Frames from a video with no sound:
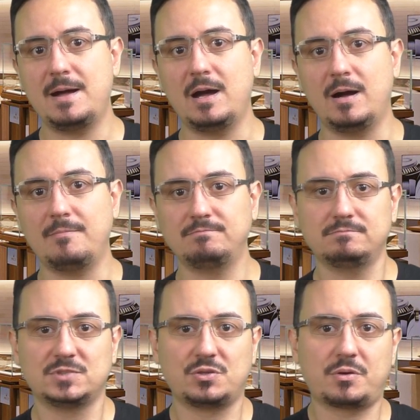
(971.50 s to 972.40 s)

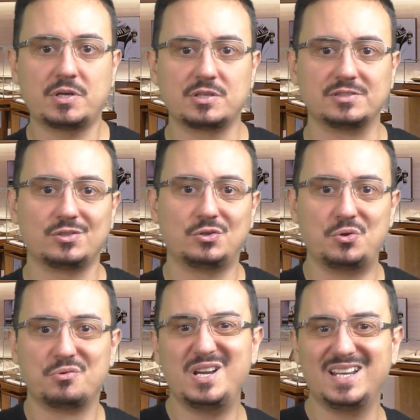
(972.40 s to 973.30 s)
So the question is, do
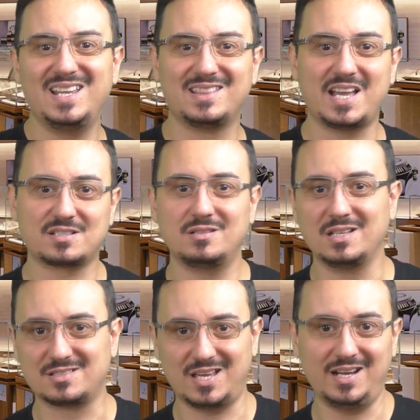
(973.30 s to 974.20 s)
you really need
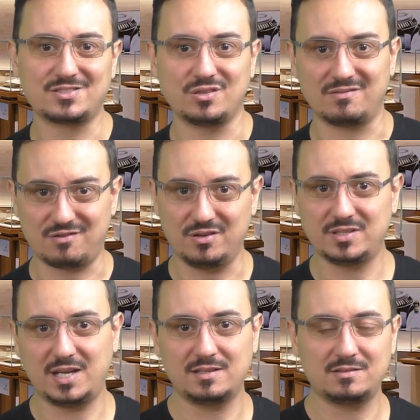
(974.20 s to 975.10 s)
text-related settings on the
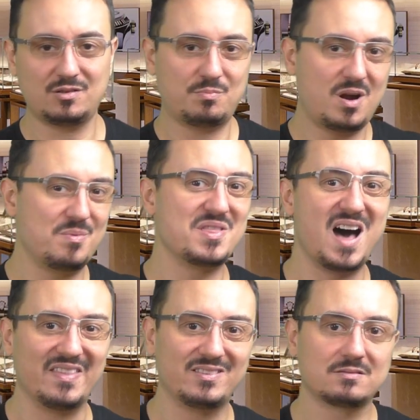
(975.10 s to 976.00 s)
front end? Probably
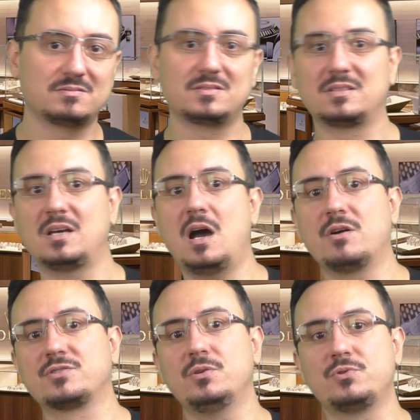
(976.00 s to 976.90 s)
not.
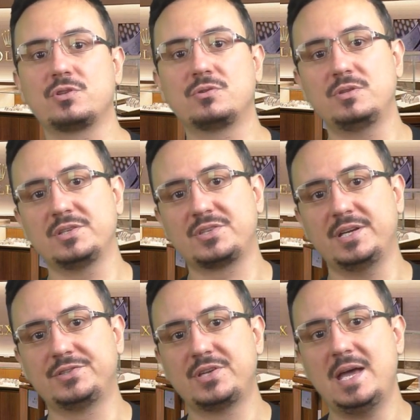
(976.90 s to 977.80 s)
Our solution to this
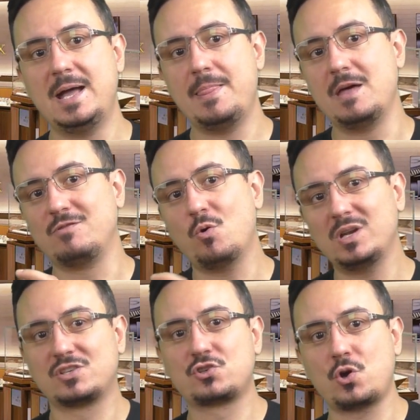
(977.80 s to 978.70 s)
is that we
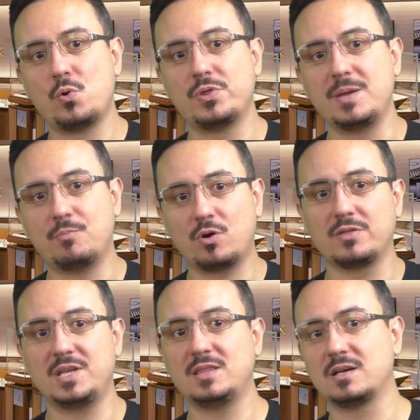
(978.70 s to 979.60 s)
only show the
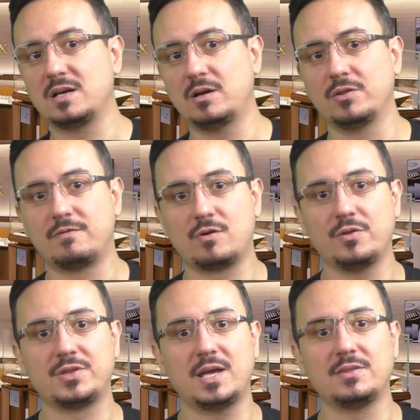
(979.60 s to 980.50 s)
important data on the
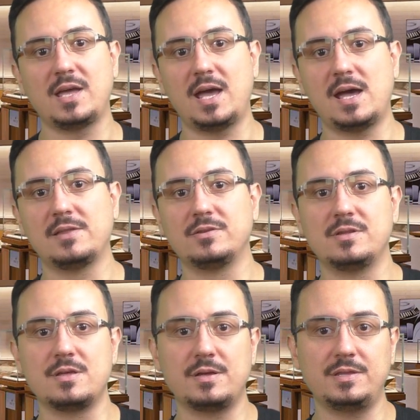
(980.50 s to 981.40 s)
front end, and
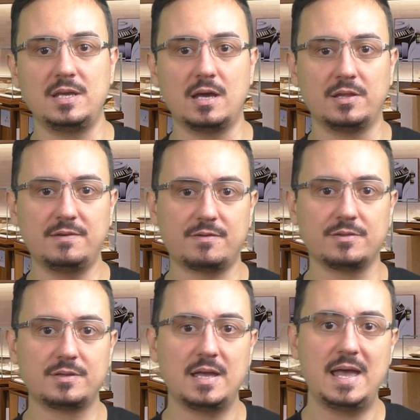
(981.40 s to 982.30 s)
the
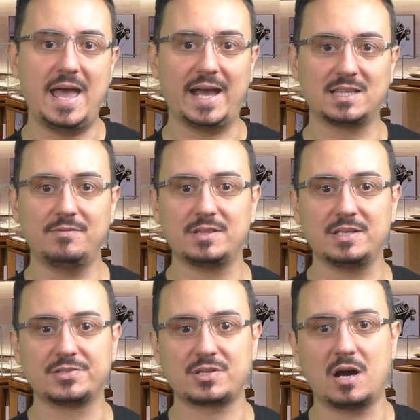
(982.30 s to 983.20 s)
different
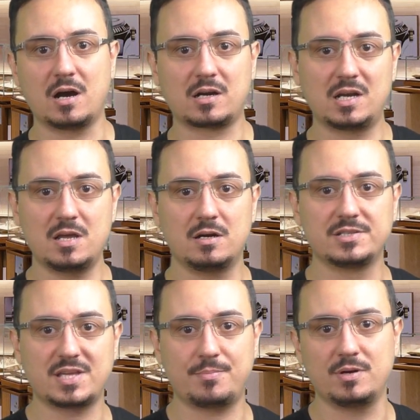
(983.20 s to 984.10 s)
activities are clearly
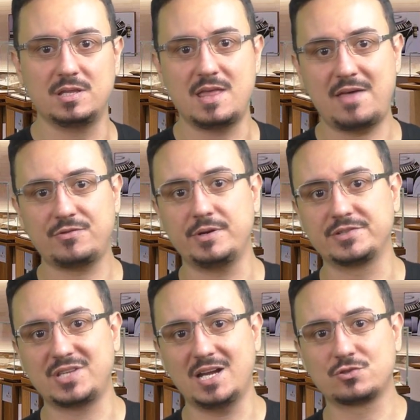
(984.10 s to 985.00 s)
separated. Entering
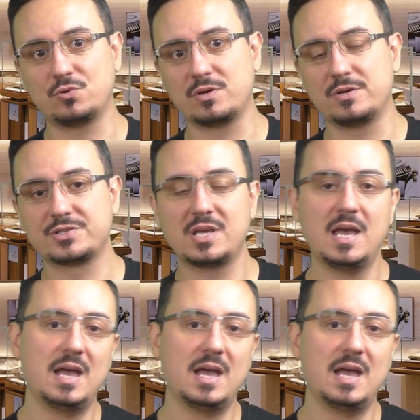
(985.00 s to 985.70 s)
sales orders,